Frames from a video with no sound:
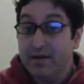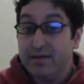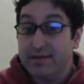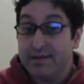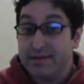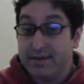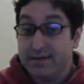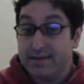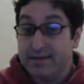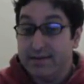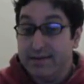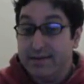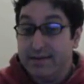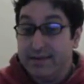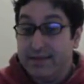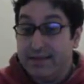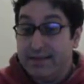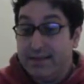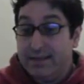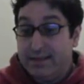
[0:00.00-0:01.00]
So
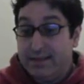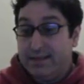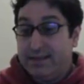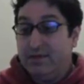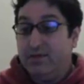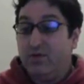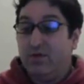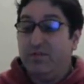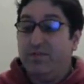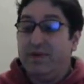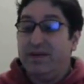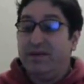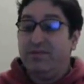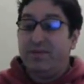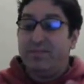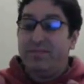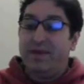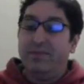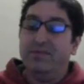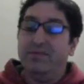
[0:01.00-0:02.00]
normally
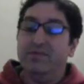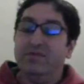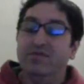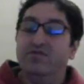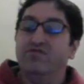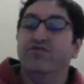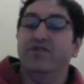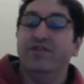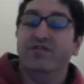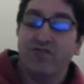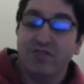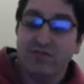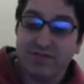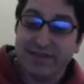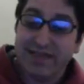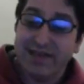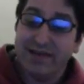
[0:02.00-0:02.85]
when people do rerolls,